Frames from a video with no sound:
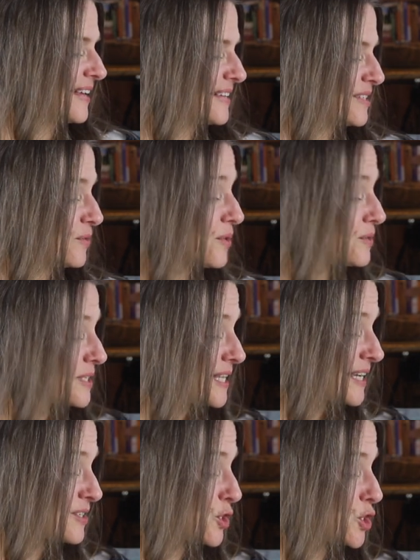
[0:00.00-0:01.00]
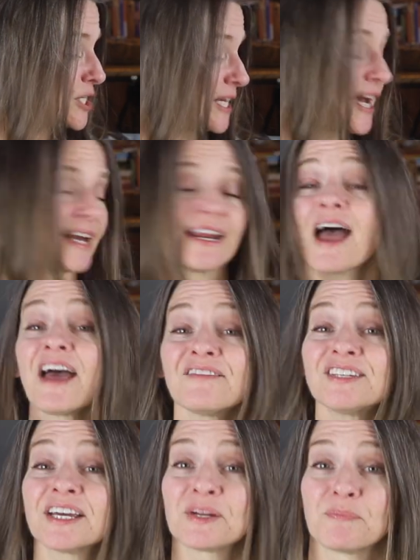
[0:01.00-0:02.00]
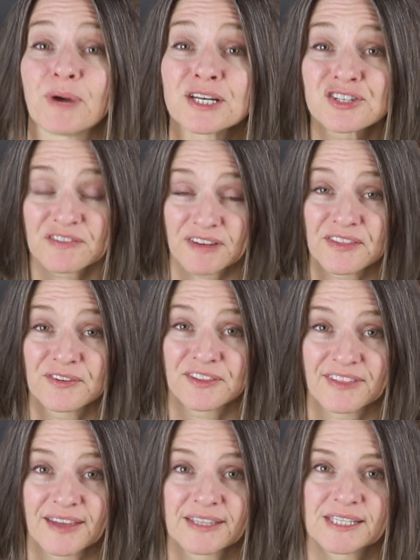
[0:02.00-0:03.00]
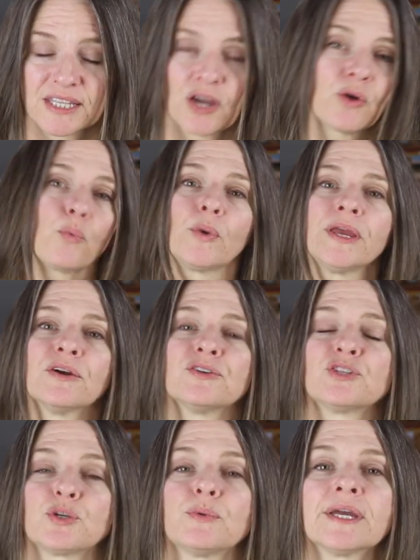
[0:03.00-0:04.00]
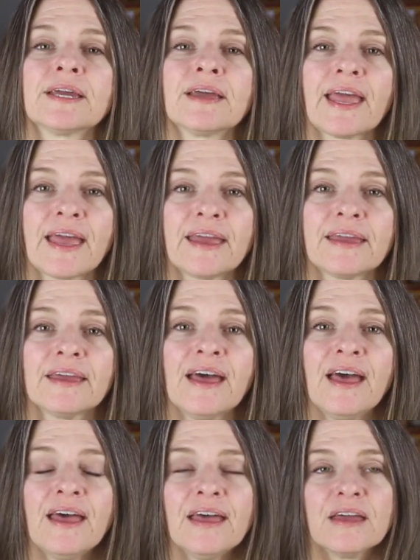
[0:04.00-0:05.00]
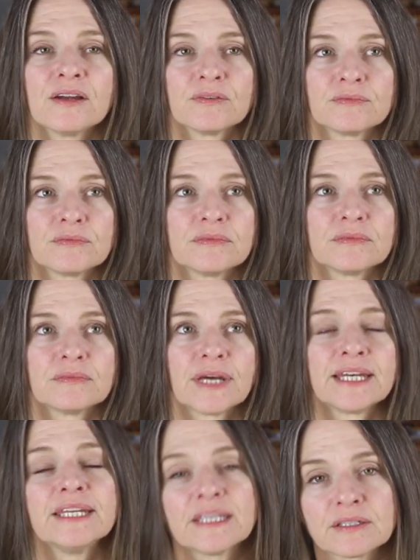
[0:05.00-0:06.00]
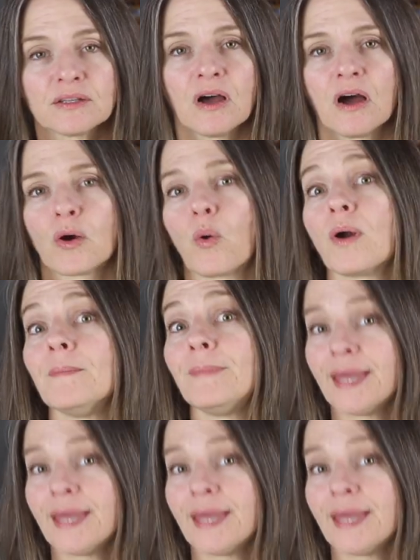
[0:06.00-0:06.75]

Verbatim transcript: So those things are done. I've done a bunch of other things though. We are doing a a knit along or